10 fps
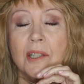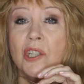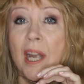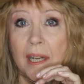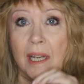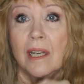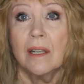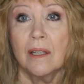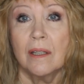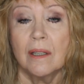shiny
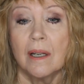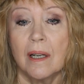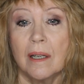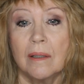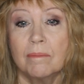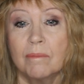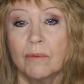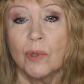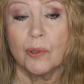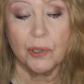
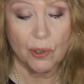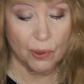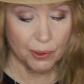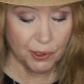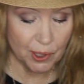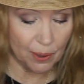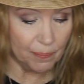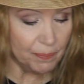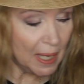rose gold. So